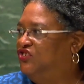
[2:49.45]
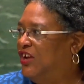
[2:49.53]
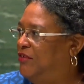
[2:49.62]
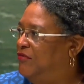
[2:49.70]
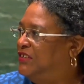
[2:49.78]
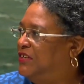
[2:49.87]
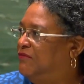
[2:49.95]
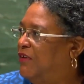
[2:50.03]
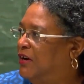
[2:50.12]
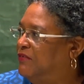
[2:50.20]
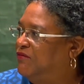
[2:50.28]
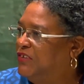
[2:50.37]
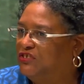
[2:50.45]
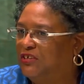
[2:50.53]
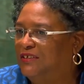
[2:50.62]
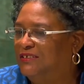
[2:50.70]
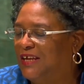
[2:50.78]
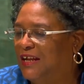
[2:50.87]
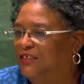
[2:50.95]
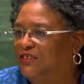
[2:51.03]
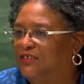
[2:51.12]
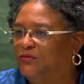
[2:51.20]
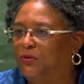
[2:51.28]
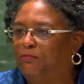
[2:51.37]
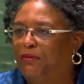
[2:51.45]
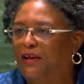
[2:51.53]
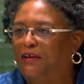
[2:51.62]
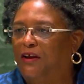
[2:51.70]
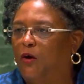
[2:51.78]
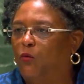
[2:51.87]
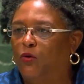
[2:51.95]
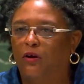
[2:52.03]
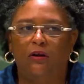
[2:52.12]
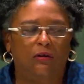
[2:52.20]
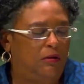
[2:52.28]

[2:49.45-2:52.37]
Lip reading: generative artificial intelligence, will play in our world